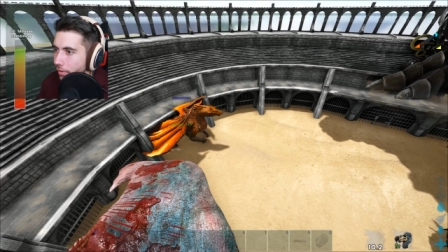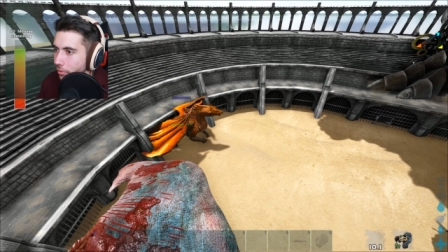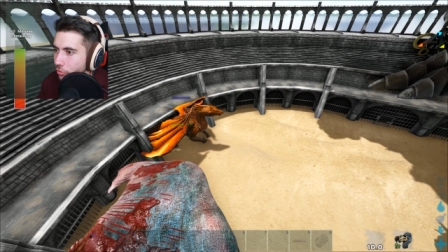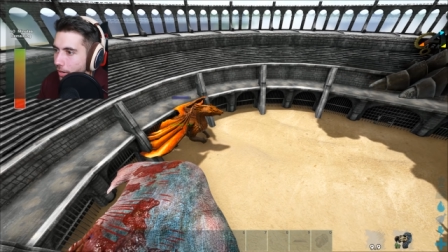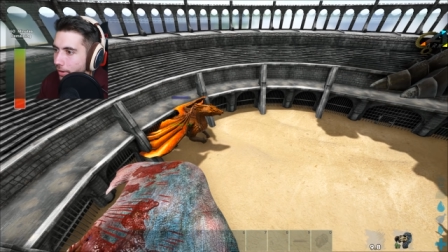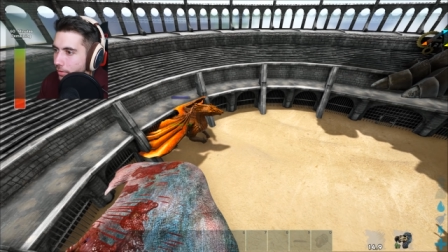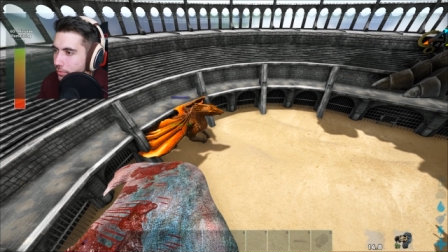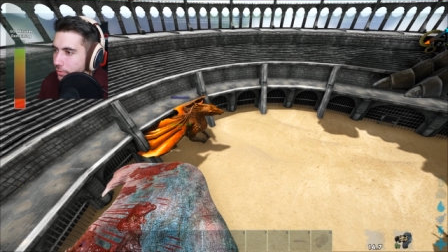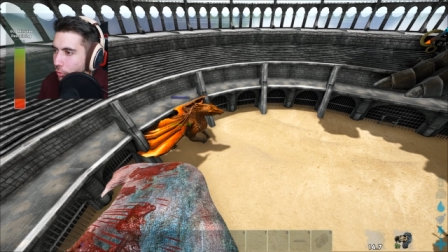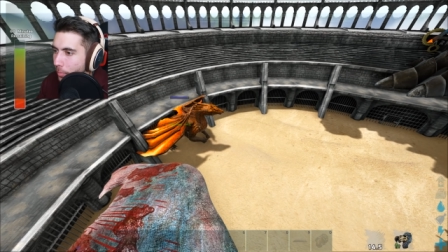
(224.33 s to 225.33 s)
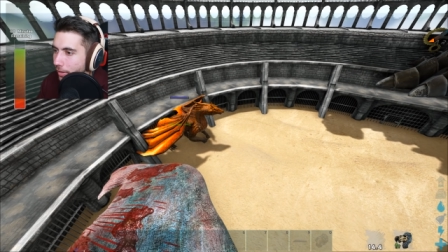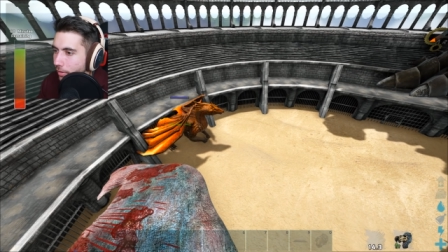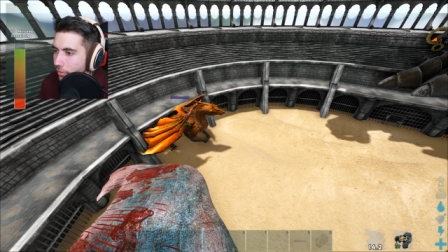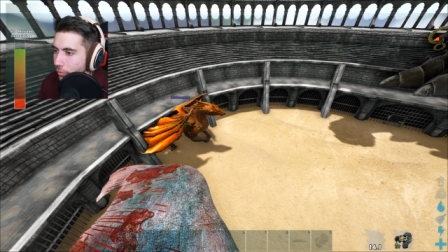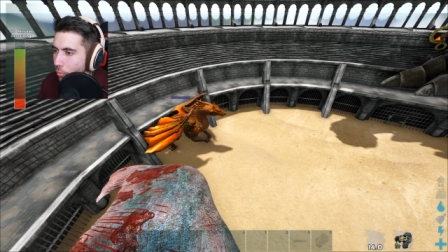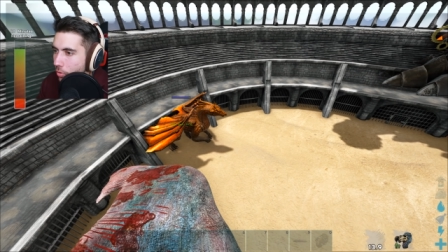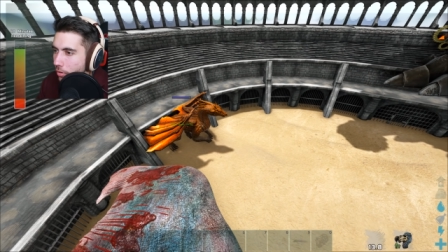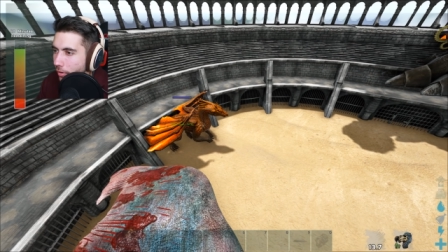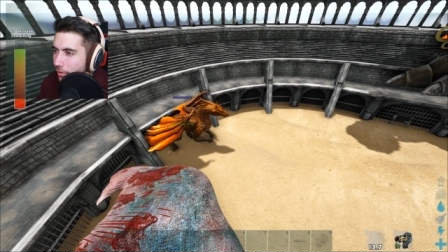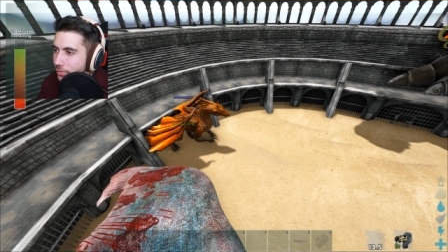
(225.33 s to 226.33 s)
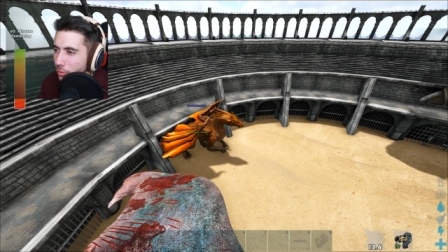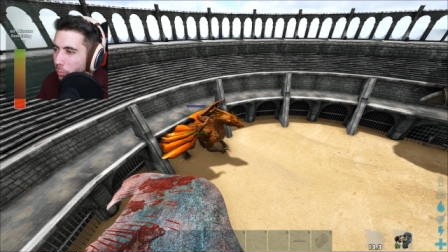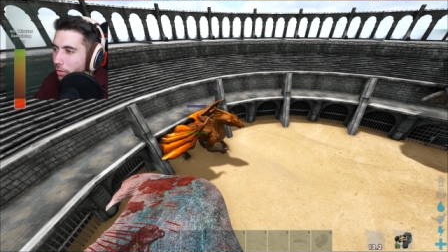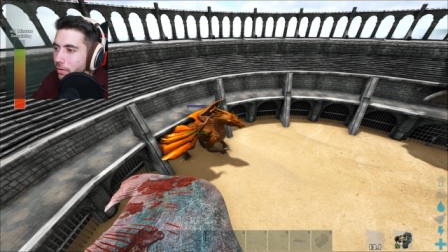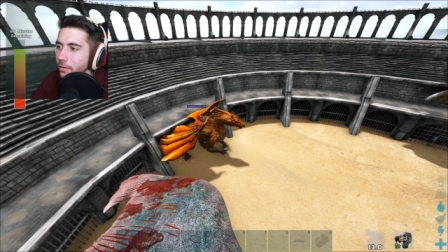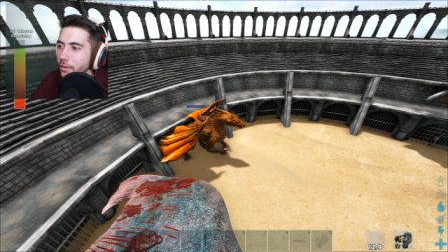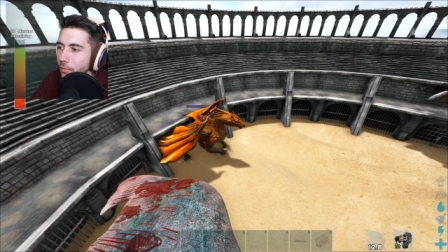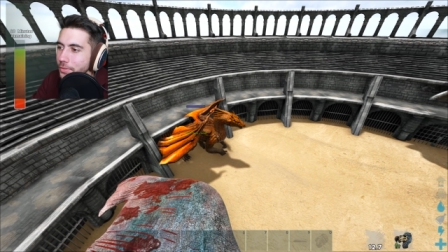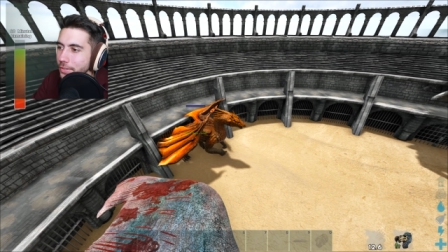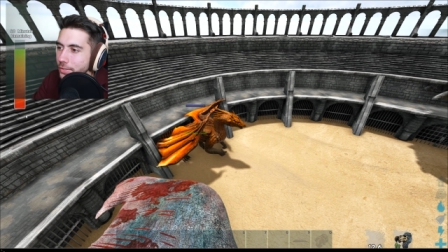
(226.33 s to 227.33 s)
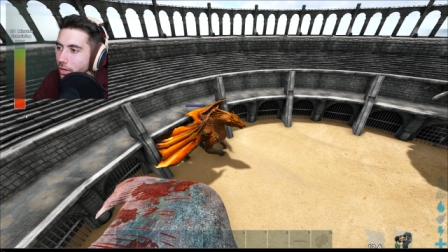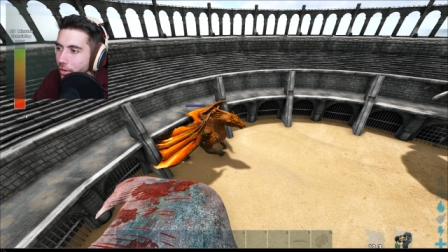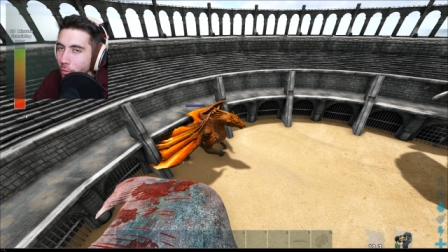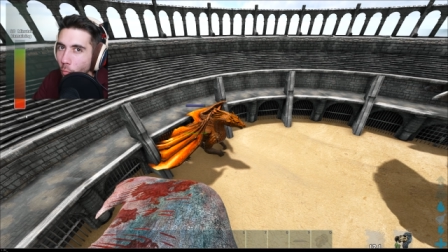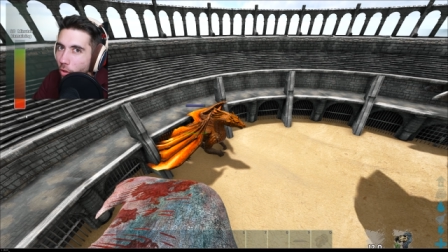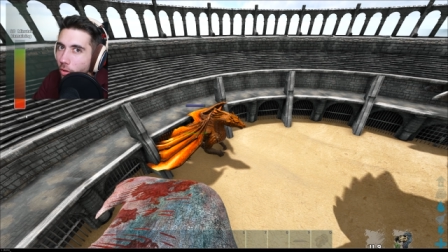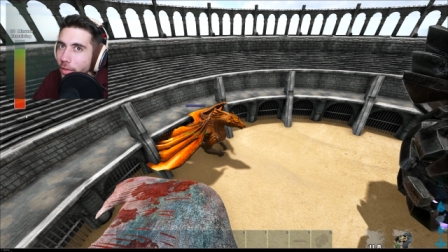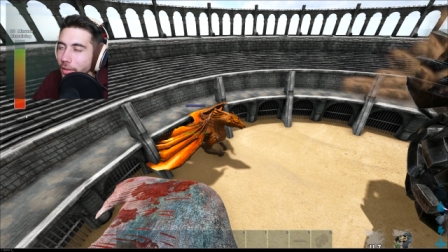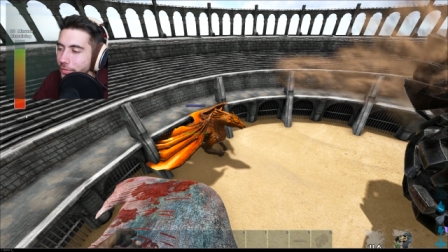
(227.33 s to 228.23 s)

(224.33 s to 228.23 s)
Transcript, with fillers: And our dragon is still back here in the corner. And I still wonder, you know, is he stuck in the wall?